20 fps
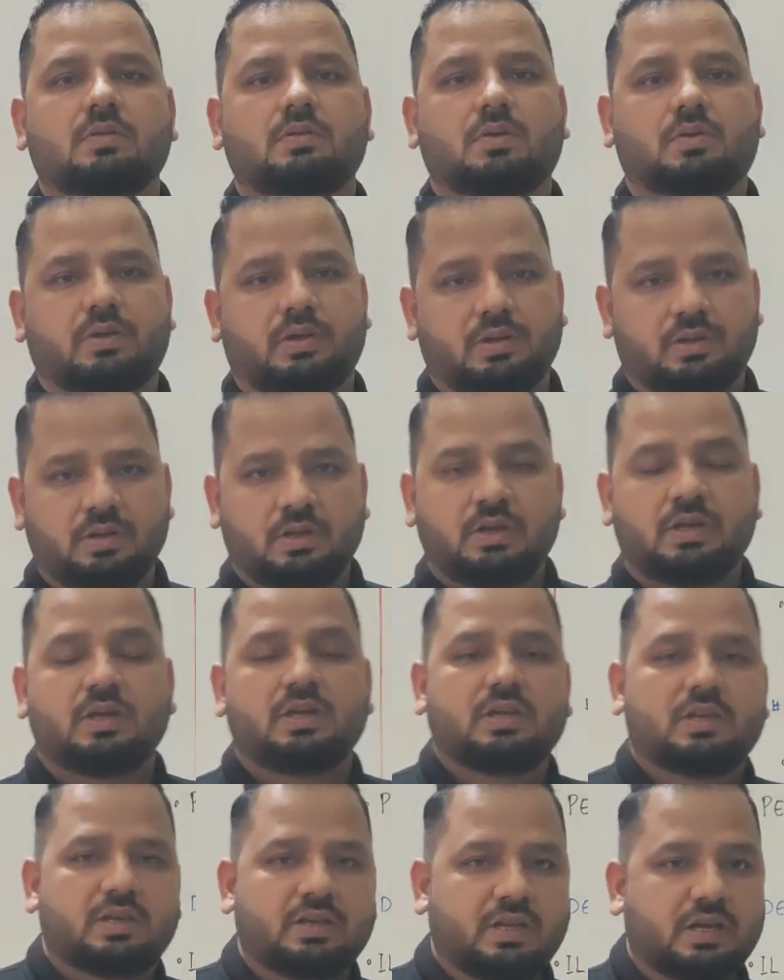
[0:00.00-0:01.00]
Okay.
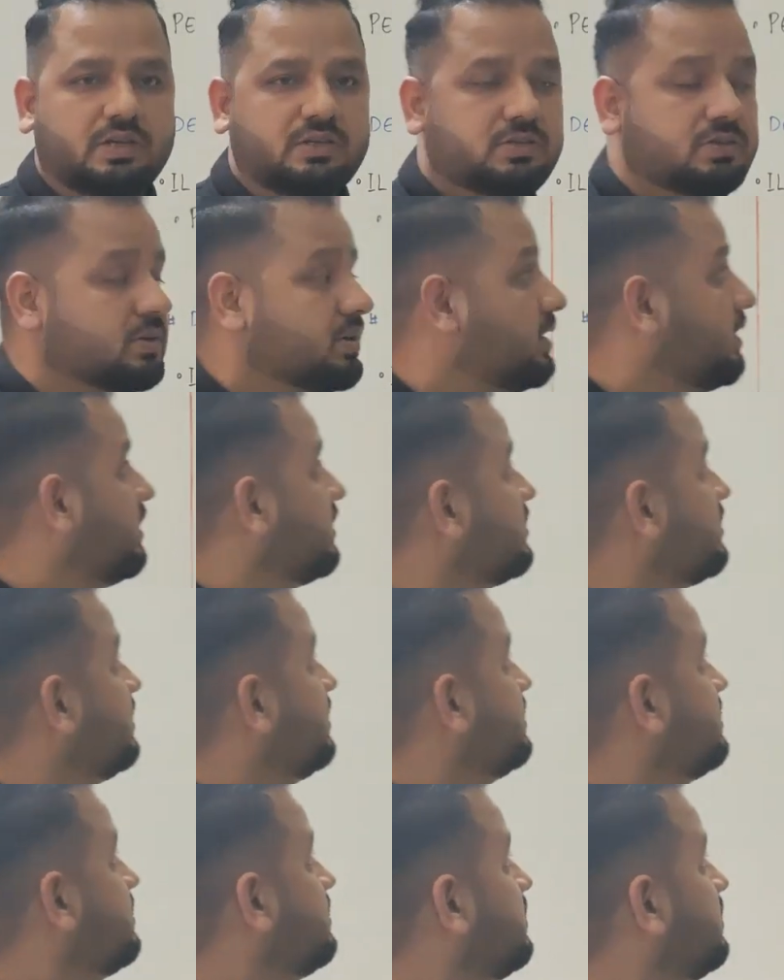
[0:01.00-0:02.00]
Next
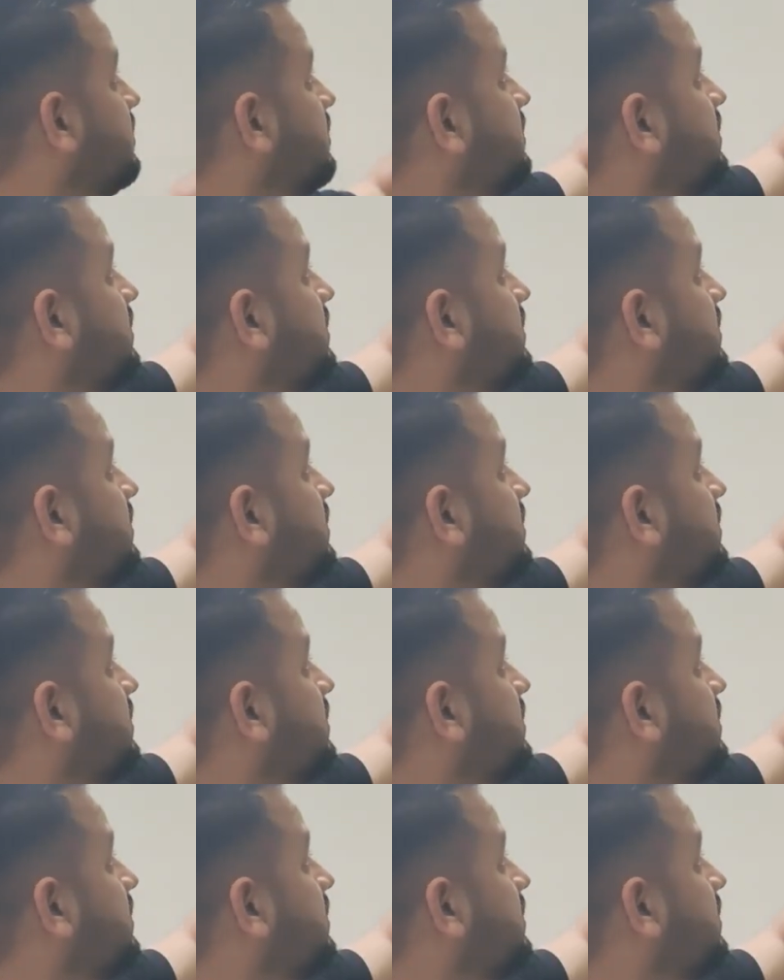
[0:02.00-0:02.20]
condition is